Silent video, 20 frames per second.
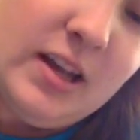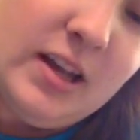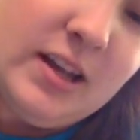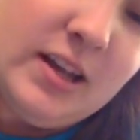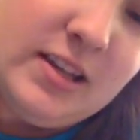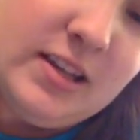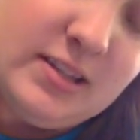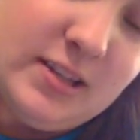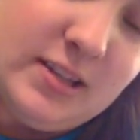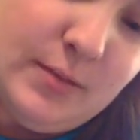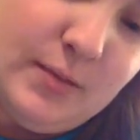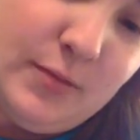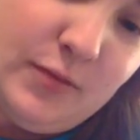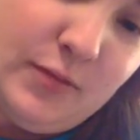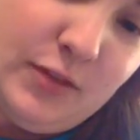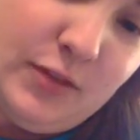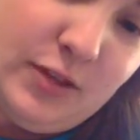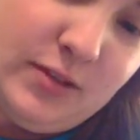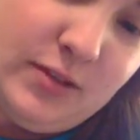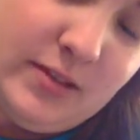some of
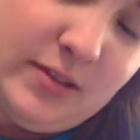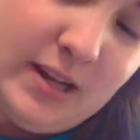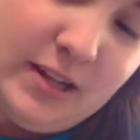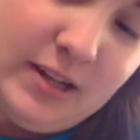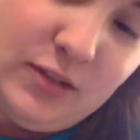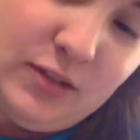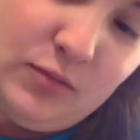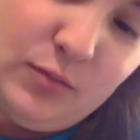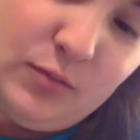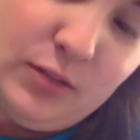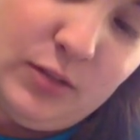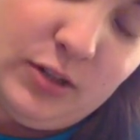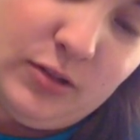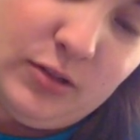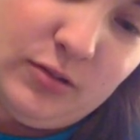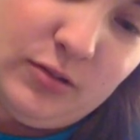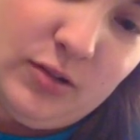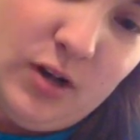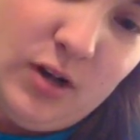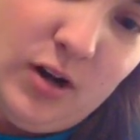the settings will be
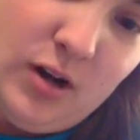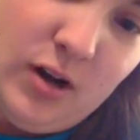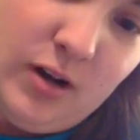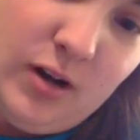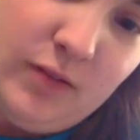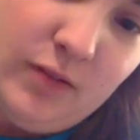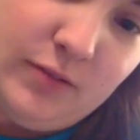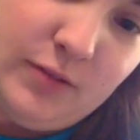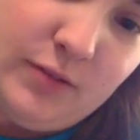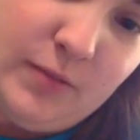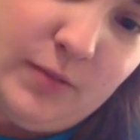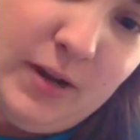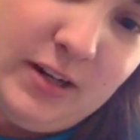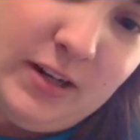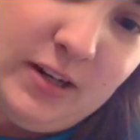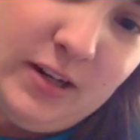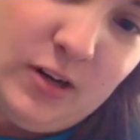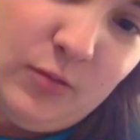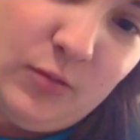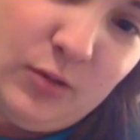turned off
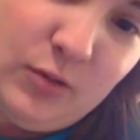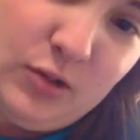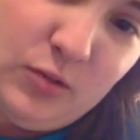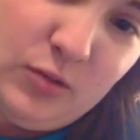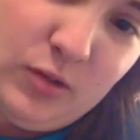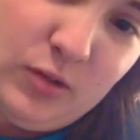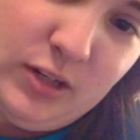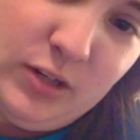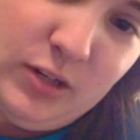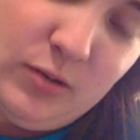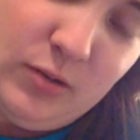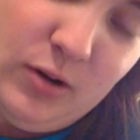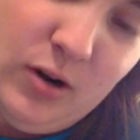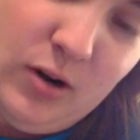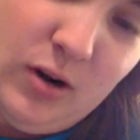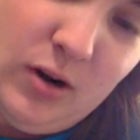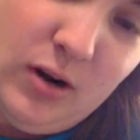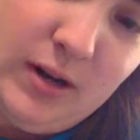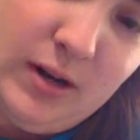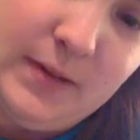depending on which one you are
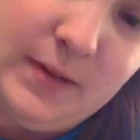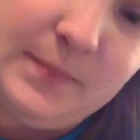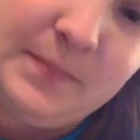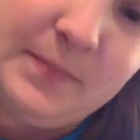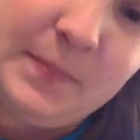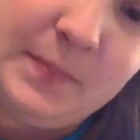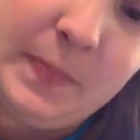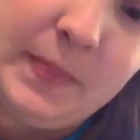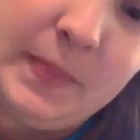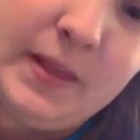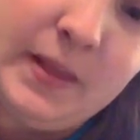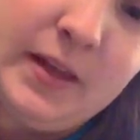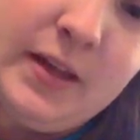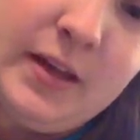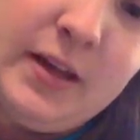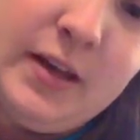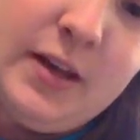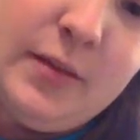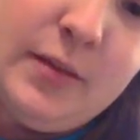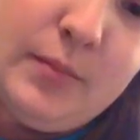on.
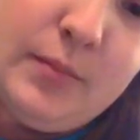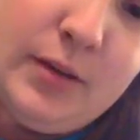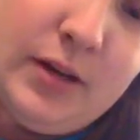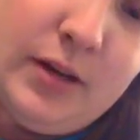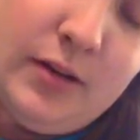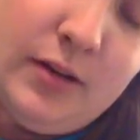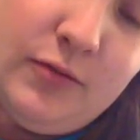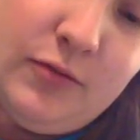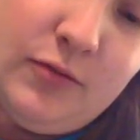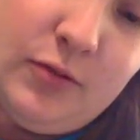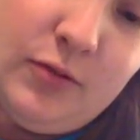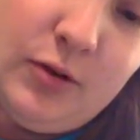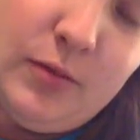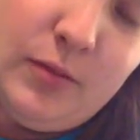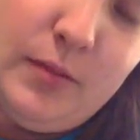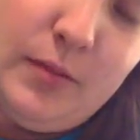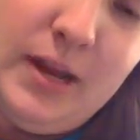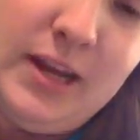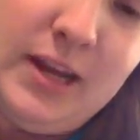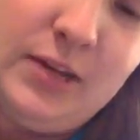But for
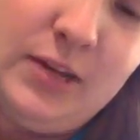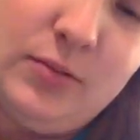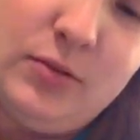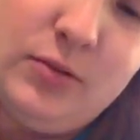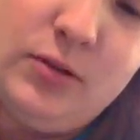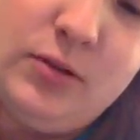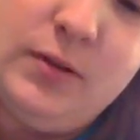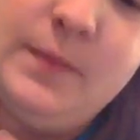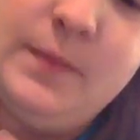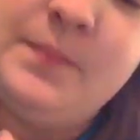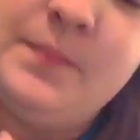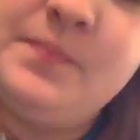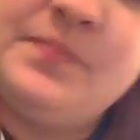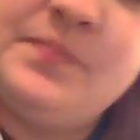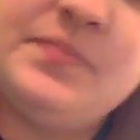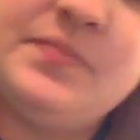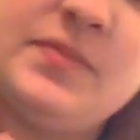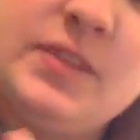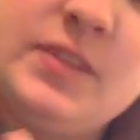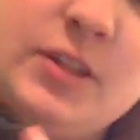manual,
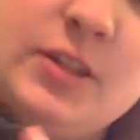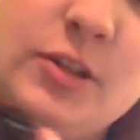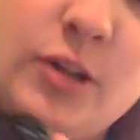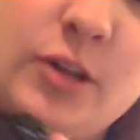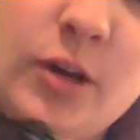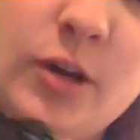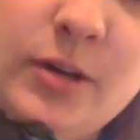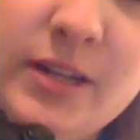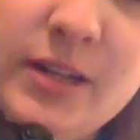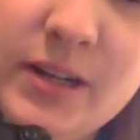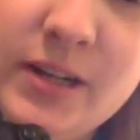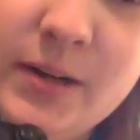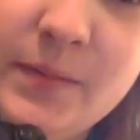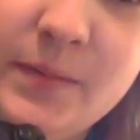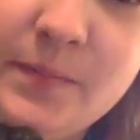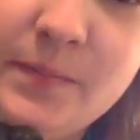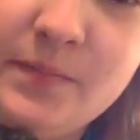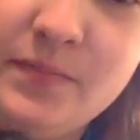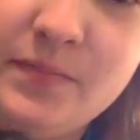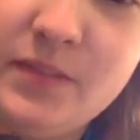you go here,
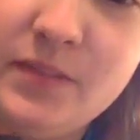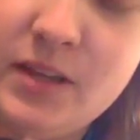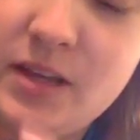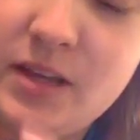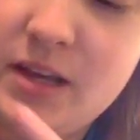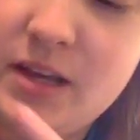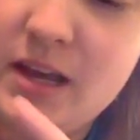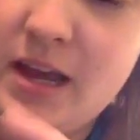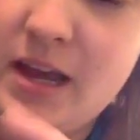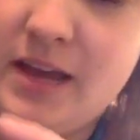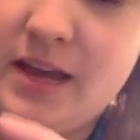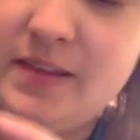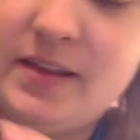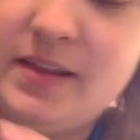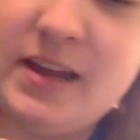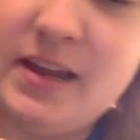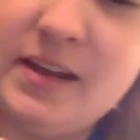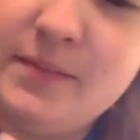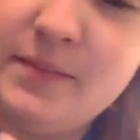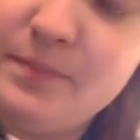and
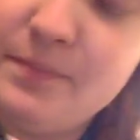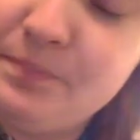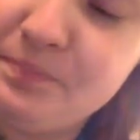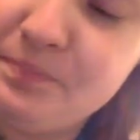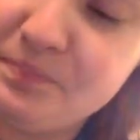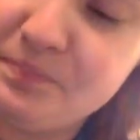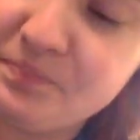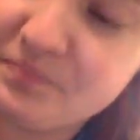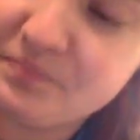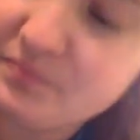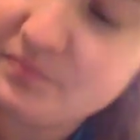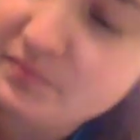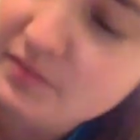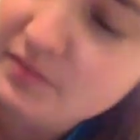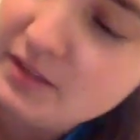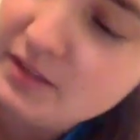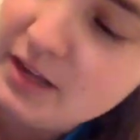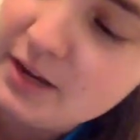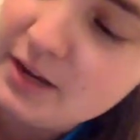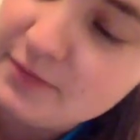then
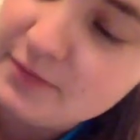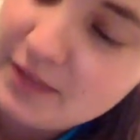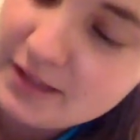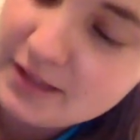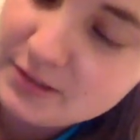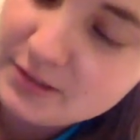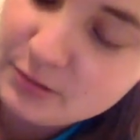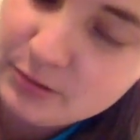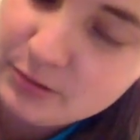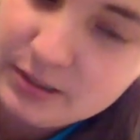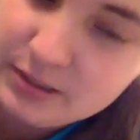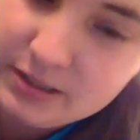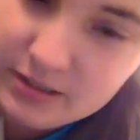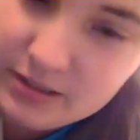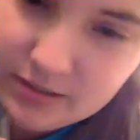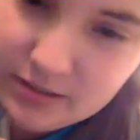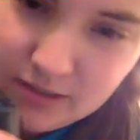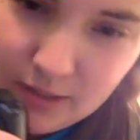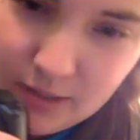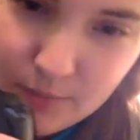if that screen
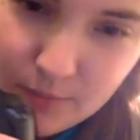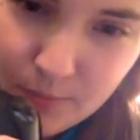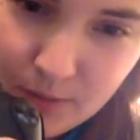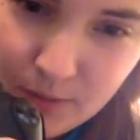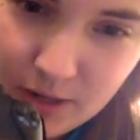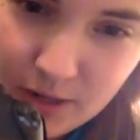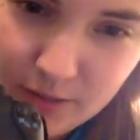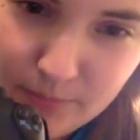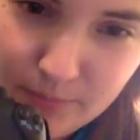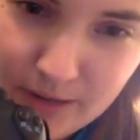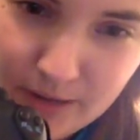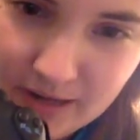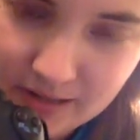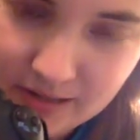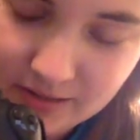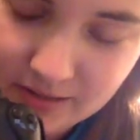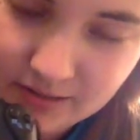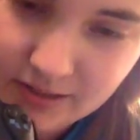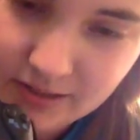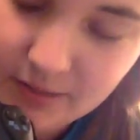doesn't come up
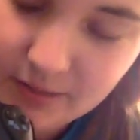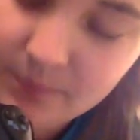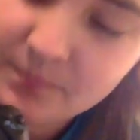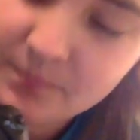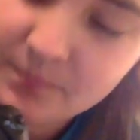automatically,